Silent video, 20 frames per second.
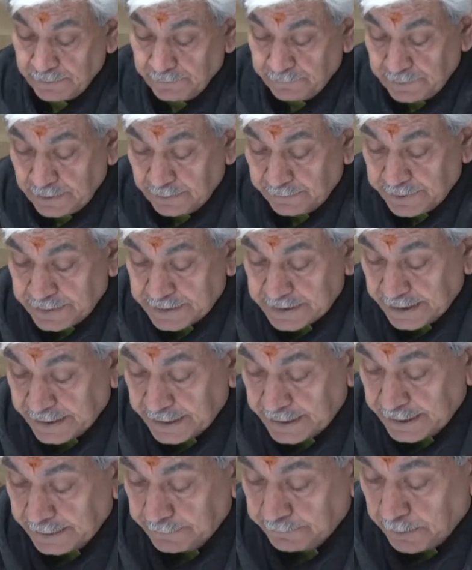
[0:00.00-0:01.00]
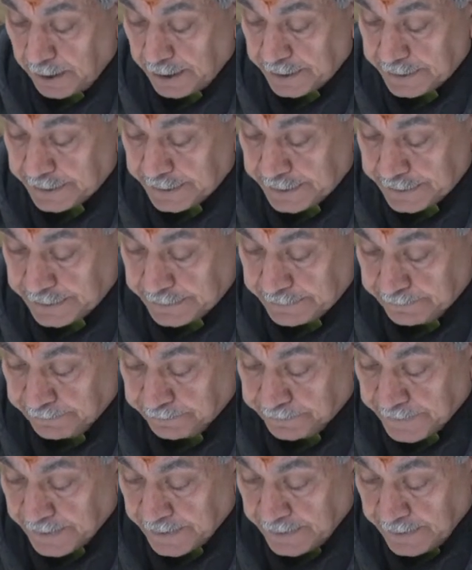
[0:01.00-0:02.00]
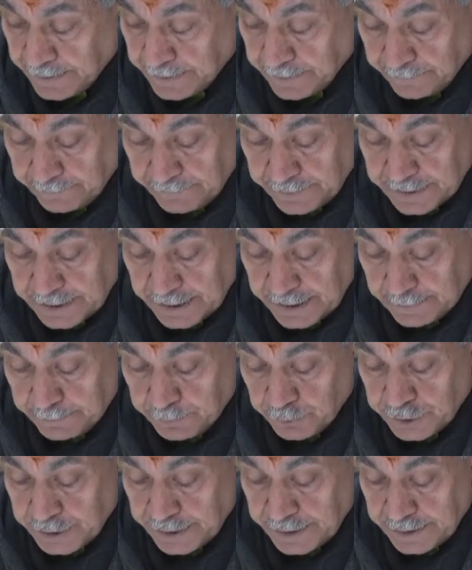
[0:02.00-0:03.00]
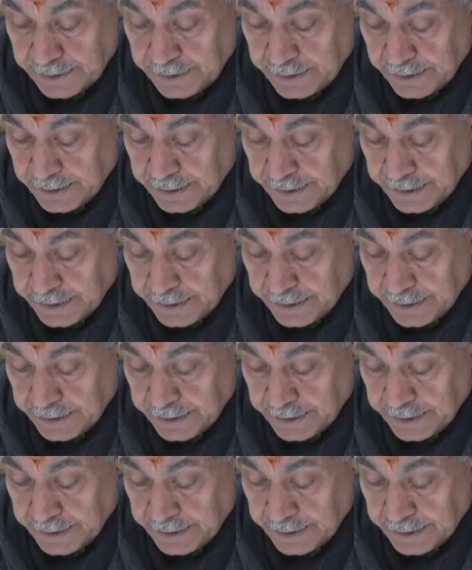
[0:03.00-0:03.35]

we have recently partnered with the reputed